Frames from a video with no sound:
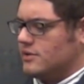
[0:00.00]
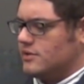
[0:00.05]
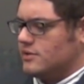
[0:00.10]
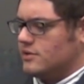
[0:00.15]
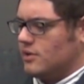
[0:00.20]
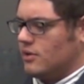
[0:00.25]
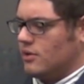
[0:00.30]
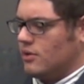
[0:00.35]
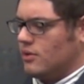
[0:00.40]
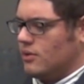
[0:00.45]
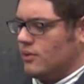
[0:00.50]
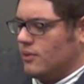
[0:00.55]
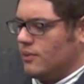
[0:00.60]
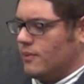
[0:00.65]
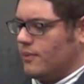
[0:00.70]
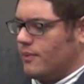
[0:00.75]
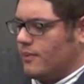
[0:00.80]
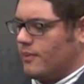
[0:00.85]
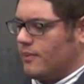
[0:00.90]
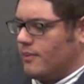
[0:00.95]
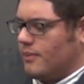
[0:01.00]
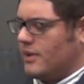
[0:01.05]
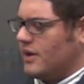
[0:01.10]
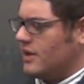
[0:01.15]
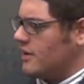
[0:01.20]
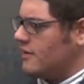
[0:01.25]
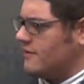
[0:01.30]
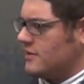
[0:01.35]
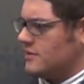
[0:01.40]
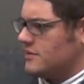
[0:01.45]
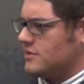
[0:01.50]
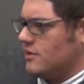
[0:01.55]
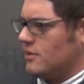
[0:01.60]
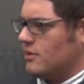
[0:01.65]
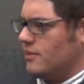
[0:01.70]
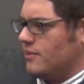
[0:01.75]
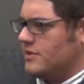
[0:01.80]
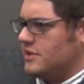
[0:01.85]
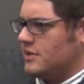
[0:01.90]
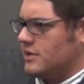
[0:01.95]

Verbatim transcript: So, but even so,